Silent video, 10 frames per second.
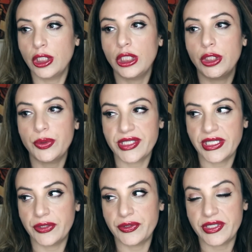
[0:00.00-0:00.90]

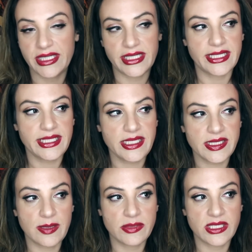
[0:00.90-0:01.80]
loosey-goosey, and he
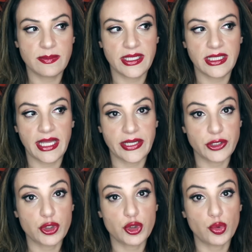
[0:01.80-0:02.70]
seems to be like
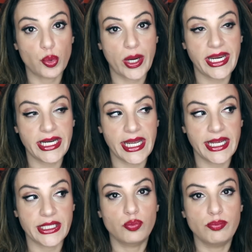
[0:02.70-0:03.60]
straight
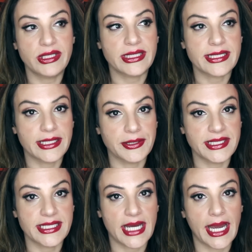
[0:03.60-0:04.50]
edge military
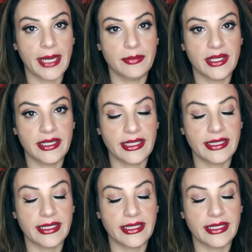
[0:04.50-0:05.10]
time, honey.